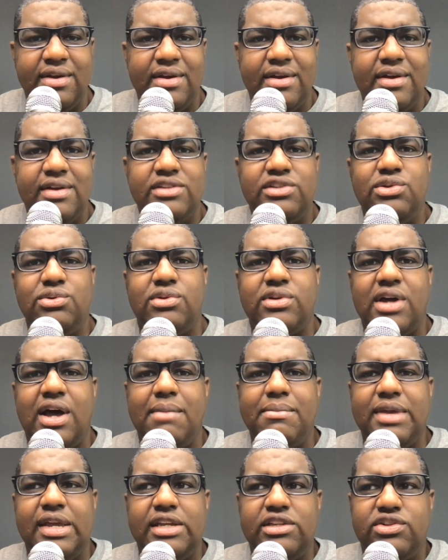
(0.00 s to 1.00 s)
to
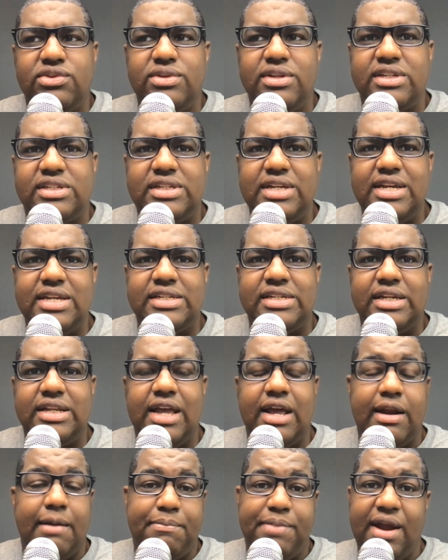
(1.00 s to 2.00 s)
come into the season,
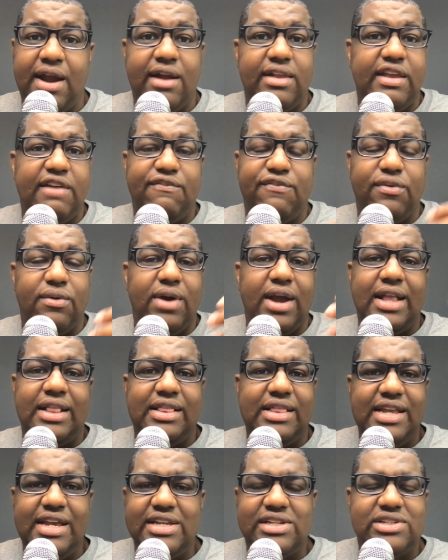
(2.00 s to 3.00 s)
and apparently for at
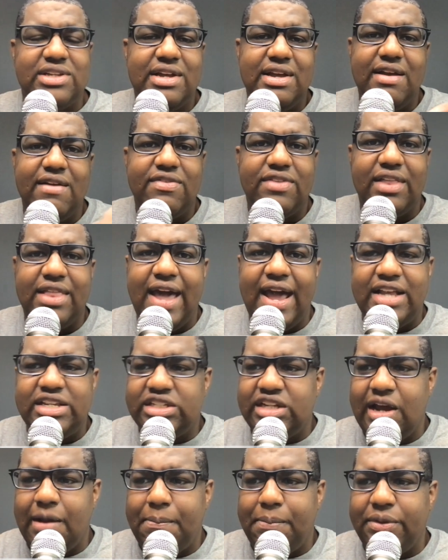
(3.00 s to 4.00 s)
least the last
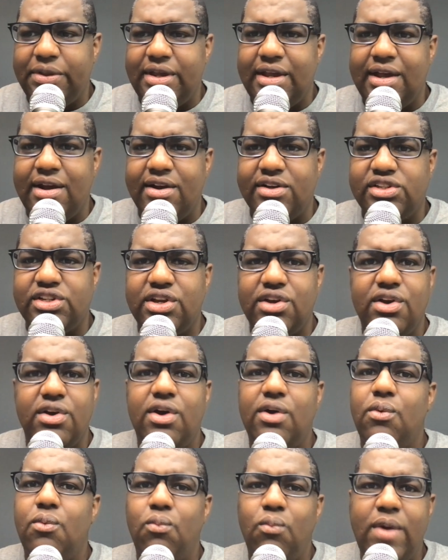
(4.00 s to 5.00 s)
couple of years,
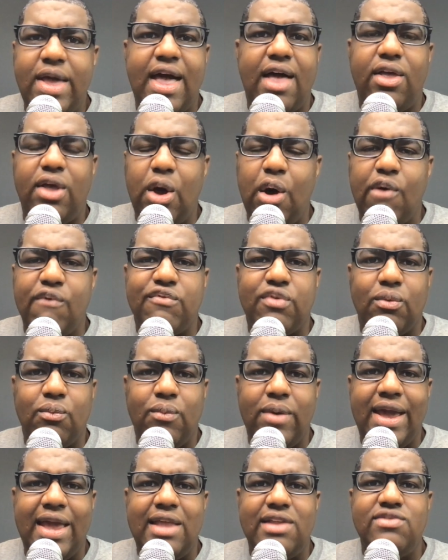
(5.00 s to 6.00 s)
well
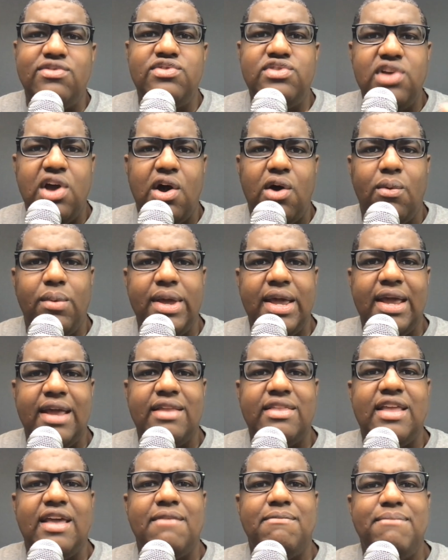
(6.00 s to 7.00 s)
overweight,
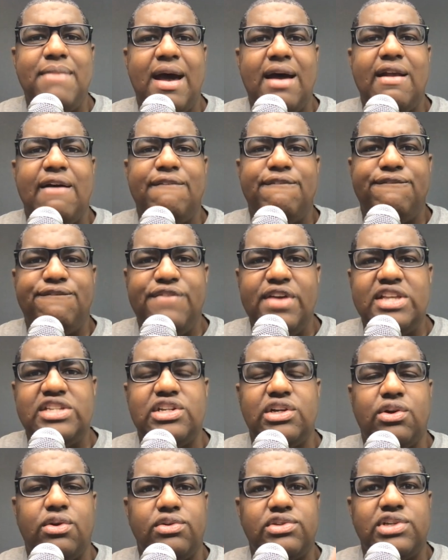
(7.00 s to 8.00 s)
knowing the amount of
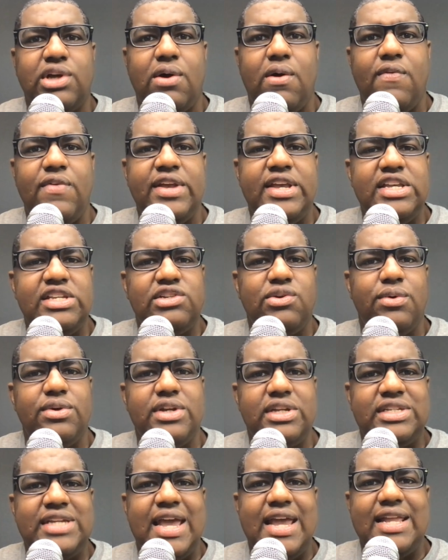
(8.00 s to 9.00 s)
physical toll that he's going
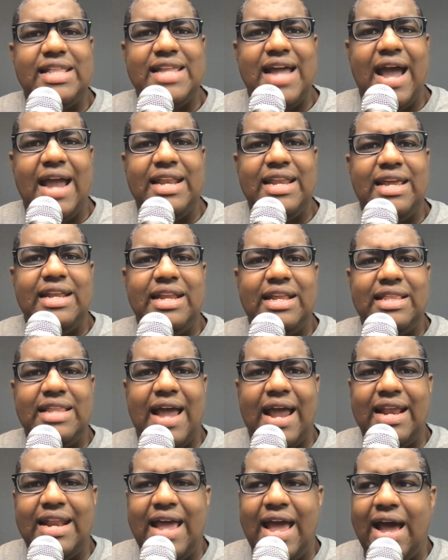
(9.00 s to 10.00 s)
to take night in and
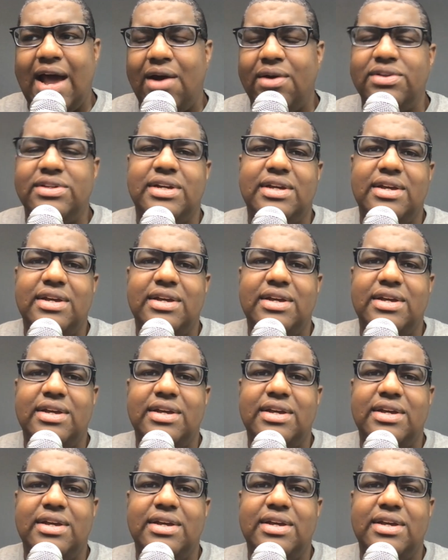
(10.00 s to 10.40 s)
night out.